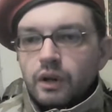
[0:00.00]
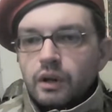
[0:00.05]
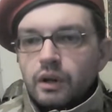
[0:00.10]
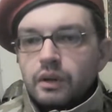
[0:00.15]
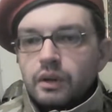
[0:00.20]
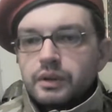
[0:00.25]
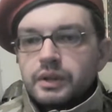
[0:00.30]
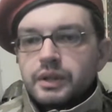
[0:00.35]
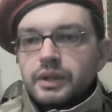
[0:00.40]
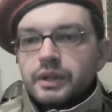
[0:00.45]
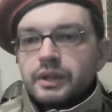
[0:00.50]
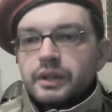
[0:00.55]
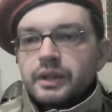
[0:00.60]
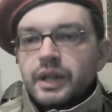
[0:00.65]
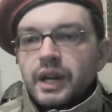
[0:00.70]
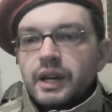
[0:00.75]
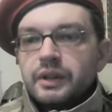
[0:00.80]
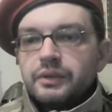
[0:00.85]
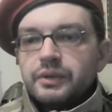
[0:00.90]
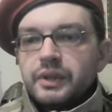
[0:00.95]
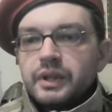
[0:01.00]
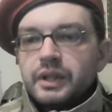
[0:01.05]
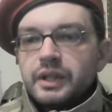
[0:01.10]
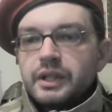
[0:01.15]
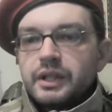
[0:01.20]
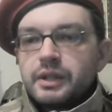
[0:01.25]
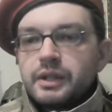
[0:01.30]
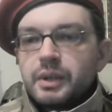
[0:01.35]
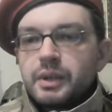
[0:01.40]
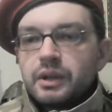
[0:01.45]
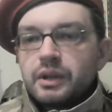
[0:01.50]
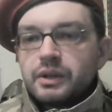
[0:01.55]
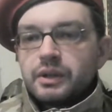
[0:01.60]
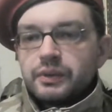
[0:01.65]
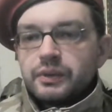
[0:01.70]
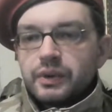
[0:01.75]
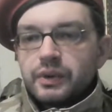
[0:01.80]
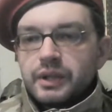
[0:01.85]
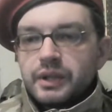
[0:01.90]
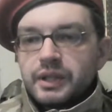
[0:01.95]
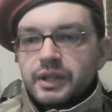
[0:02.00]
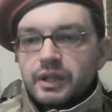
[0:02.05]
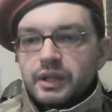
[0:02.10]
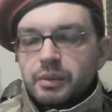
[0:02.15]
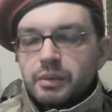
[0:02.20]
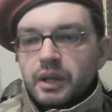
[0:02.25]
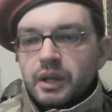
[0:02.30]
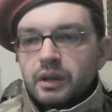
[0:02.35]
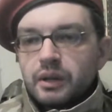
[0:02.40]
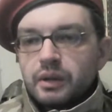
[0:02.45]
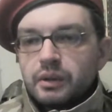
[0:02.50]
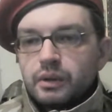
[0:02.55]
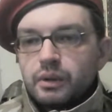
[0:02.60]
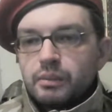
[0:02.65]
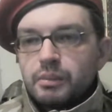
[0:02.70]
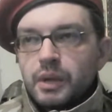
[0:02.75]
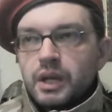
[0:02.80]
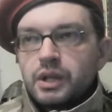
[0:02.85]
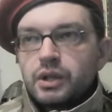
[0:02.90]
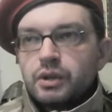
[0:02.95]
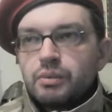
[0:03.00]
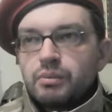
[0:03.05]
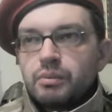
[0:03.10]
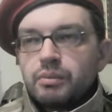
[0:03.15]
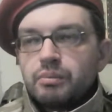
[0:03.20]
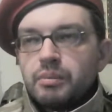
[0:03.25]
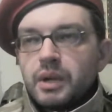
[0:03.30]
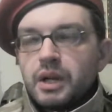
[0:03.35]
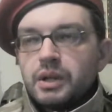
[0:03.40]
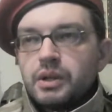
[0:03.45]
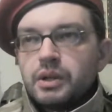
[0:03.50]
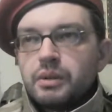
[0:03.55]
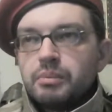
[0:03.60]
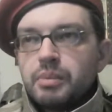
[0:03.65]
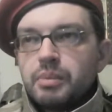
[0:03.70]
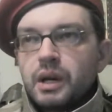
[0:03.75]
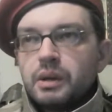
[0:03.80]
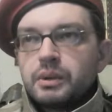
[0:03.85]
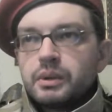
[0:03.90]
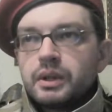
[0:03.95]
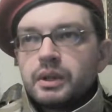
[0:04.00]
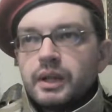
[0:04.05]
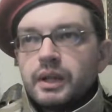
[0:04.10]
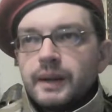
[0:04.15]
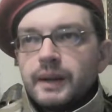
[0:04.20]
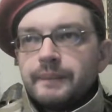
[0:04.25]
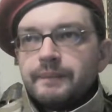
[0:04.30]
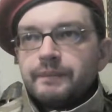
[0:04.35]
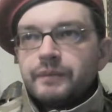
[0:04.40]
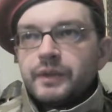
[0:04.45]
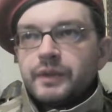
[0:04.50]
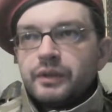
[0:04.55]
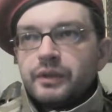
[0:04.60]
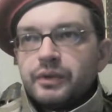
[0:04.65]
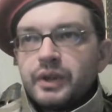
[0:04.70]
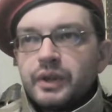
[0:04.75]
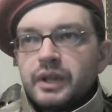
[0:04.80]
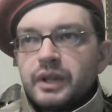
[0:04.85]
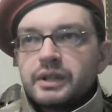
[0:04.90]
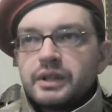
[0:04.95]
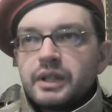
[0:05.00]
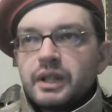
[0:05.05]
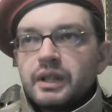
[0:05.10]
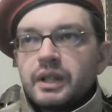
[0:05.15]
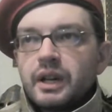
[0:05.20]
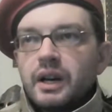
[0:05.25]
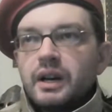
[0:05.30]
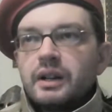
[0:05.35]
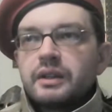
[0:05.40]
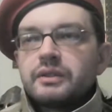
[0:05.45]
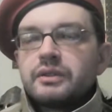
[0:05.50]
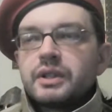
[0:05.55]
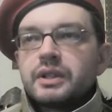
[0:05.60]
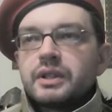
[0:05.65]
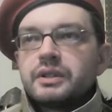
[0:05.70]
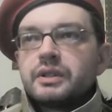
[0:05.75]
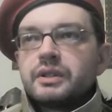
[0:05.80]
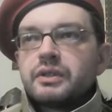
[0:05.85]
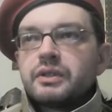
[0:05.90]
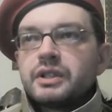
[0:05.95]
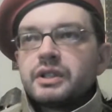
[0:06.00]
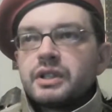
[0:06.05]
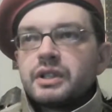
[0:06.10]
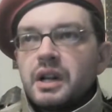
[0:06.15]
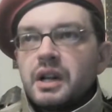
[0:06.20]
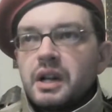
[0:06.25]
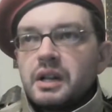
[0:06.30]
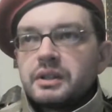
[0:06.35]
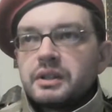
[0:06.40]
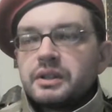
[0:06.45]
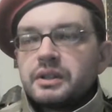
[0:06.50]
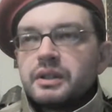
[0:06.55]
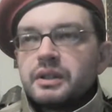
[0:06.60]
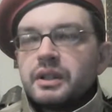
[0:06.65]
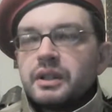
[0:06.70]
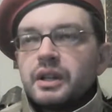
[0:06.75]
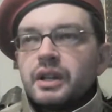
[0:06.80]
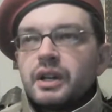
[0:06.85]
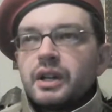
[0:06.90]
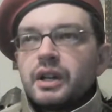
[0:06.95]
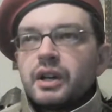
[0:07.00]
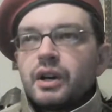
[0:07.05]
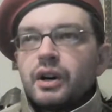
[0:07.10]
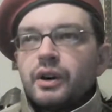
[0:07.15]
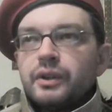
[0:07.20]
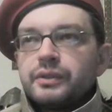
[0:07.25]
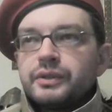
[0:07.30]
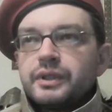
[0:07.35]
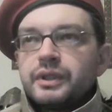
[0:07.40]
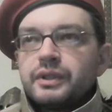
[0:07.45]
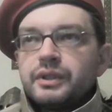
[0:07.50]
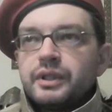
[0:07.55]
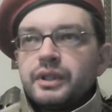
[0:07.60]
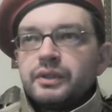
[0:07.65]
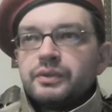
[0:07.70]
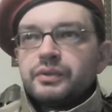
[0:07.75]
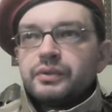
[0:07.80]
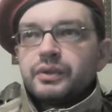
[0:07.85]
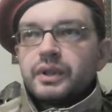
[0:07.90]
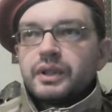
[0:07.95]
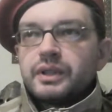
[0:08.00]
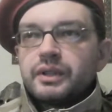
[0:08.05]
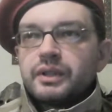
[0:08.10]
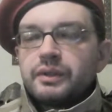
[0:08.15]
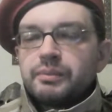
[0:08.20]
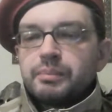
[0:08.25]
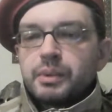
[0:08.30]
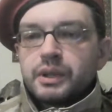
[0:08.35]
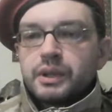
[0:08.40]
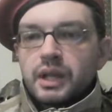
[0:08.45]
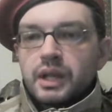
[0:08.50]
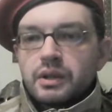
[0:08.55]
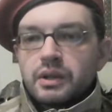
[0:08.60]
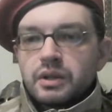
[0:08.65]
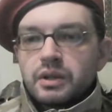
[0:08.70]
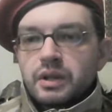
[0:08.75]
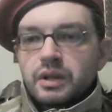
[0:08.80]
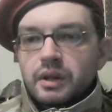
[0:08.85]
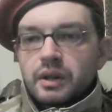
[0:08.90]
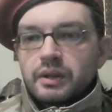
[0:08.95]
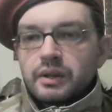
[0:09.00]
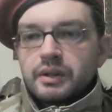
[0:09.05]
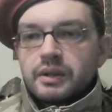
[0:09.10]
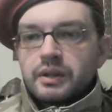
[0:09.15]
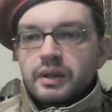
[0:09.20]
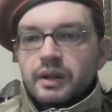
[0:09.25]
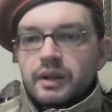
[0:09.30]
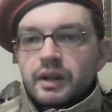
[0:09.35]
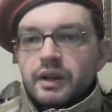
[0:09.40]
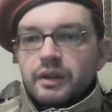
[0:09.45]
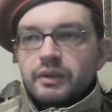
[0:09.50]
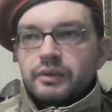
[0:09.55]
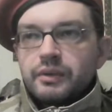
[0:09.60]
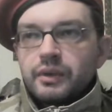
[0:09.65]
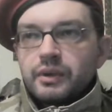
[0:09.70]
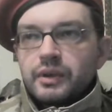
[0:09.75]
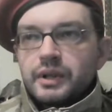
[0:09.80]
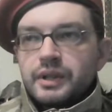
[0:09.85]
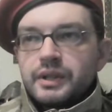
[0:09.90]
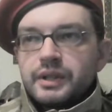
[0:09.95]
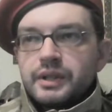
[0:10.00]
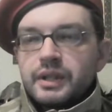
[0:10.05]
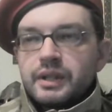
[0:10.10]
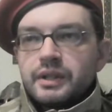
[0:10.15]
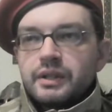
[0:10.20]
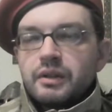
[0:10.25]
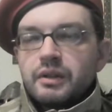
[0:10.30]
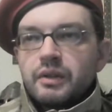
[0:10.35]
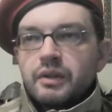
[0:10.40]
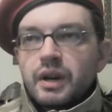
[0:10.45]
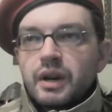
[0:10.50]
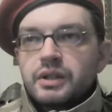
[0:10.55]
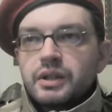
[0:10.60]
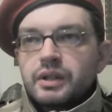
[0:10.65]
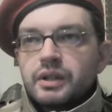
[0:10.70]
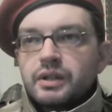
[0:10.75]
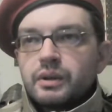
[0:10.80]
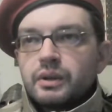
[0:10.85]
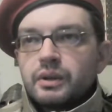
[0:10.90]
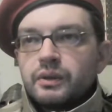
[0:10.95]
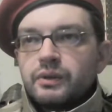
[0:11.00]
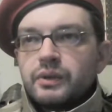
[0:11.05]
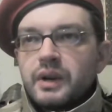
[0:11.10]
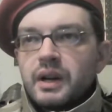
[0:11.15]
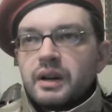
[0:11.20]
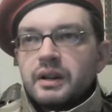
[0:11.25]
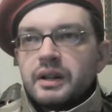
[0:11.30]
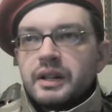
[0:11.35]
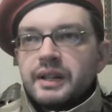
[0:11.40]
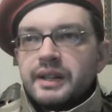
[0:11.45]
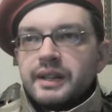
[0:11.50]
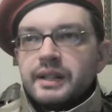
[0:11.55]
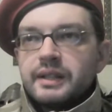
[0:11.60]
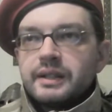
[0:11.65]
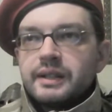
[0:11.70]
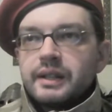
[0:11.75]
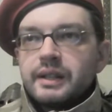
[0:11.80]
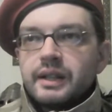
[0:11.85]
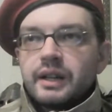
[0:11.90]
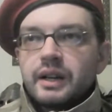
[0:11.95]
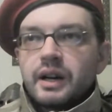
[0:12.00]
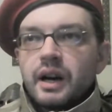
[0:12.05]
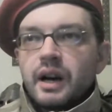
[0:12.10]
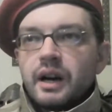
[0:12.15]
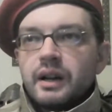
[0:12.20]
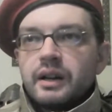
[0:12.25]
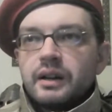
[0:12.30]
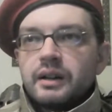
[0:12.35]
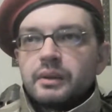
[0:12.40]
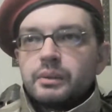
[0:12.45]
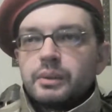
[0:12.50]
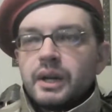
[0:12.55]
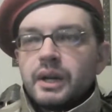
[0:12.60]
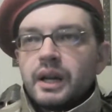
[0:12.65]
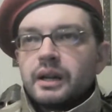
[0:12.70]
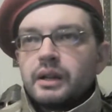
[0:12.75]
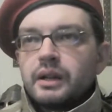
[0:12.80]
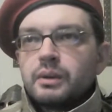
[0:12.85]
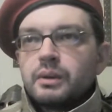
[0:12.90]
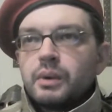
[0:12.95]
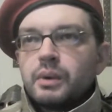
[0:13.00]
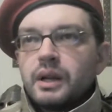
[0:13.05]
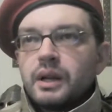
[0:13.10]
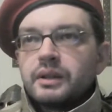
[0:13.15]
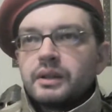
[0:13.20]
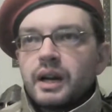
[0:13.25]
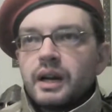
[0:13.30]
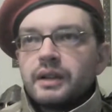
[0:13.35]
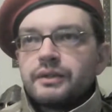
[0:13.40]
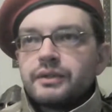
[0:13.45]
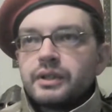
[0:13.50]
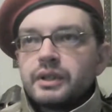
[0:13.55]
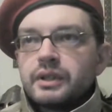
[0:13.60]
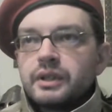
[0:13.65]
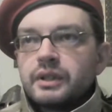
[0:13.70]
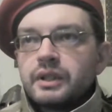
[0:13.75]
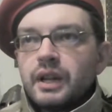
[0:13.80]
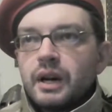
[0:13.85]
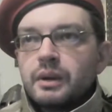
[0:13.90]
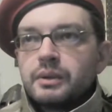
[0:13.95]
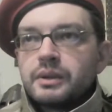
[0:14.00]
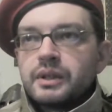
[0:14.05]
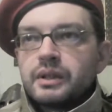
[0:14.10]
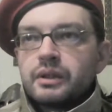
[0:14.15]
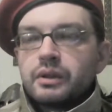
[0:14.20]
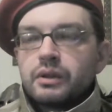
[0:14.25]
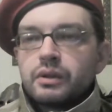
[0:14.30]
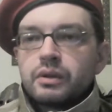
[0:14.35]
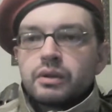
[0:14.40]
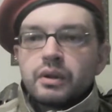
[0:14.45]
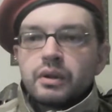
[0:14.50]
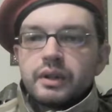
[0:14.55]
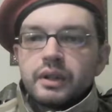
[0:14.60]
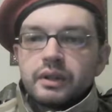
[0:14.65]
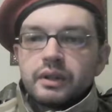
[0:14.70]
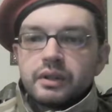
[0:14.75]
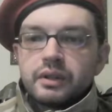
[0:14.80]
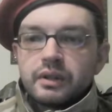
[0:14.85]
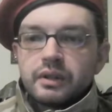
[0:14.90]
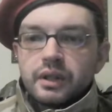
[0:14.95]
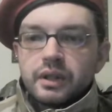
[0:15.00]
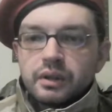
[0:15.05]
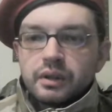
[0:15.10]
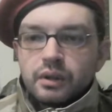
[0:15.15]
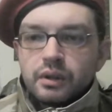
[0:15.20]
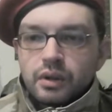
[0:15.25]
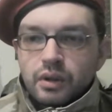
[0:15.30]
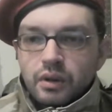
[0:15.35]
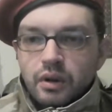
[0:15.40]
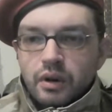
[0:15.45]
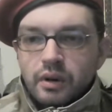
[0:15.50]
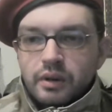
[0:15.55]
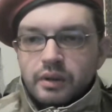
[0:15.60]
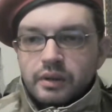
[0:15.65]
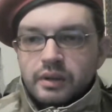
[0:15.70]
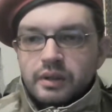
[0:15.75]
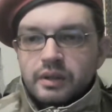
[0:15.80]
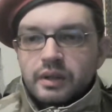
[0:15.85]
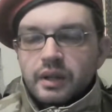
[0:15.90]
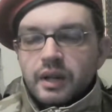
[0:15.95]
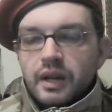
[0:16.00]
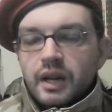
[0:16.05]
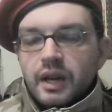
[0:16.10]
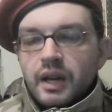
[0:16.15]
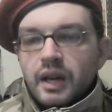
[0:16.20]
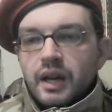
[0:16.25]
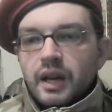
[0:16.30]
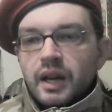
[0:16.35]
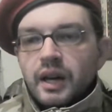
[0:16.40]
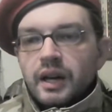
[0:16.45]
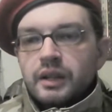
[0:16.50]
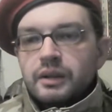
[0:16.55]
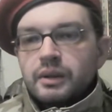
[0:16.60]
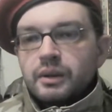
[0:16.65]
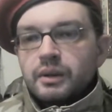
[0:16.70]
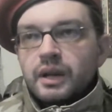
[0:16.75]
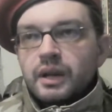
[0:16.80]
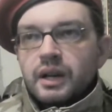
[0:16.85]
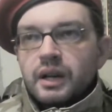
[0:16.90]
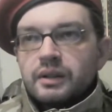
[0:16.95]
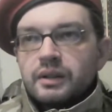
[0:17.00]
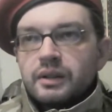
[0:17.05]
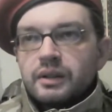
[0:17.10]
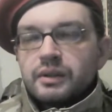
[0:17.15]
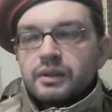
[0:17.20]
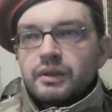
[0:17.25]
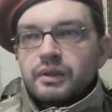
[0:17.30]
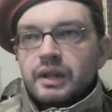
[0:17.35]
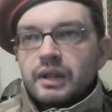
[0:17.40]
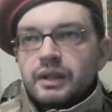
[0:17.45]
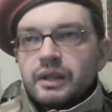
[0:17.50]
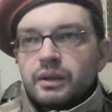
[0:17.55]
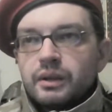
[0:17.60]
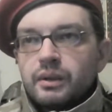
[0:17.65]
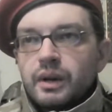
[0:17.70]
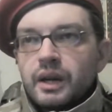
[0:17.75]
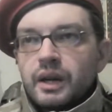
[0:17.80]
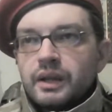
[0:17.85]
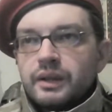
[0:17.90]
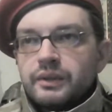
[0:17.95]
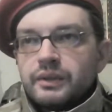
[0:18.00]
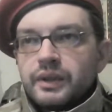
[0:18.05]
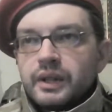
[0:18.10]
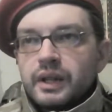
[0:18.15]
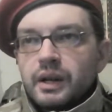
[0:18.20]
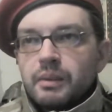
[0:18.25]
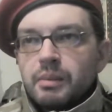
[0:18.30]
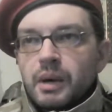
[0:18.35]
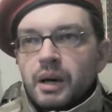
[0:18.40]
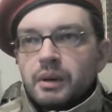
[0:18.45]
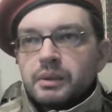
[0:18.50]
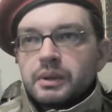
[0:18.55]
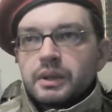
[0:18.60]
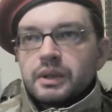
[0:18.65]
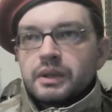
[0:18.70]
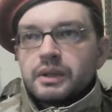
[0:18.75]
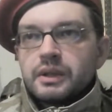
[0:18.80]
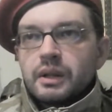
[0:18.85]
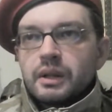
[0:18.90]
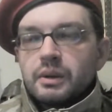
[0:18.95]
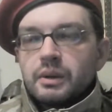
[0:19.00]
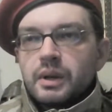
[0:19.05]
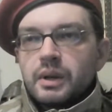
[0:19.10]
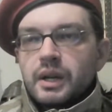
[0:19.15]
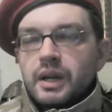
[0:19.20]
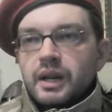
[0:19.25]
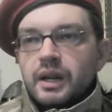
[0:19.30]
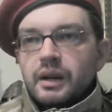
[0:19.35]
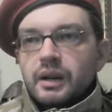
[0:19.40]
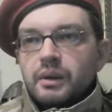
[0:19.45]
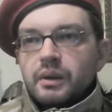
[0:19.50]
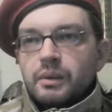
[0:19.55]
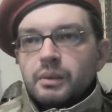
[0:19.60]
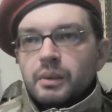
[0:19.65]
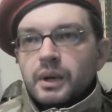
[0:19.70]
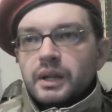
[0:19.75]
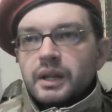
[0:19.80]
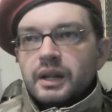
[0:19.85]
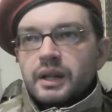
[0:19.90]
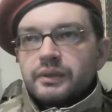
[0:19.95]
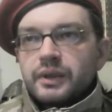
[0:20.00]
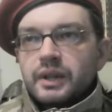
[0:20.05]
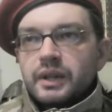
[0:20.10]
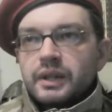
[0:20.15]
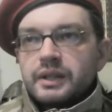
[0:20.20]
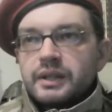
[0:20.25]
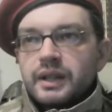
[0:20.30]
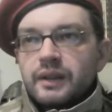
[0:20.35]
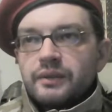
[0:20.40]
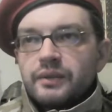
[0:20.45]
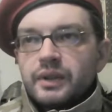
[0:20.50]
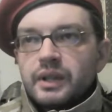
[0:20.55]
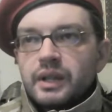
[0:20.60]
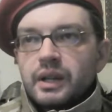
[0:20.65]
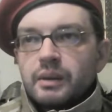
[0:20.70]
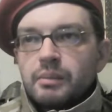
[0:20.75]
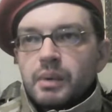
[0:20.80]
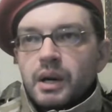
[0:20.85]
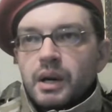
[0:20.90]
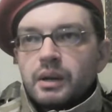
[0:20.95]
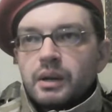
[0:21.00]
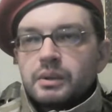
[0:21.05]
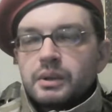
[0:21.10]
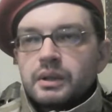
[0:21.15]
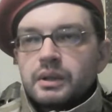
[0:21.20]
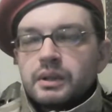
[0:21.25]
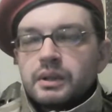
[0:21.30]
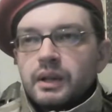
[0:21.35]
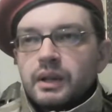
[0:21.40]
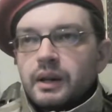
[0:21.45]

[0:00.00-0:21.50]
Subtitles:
Or I think it's because, for instance, we cannot do much about the things that are the result of the difference of potentials. For instance, the Russians could very easily hire like 100,000 internet trolls, and you cannot really do anything about it. So, whenever something about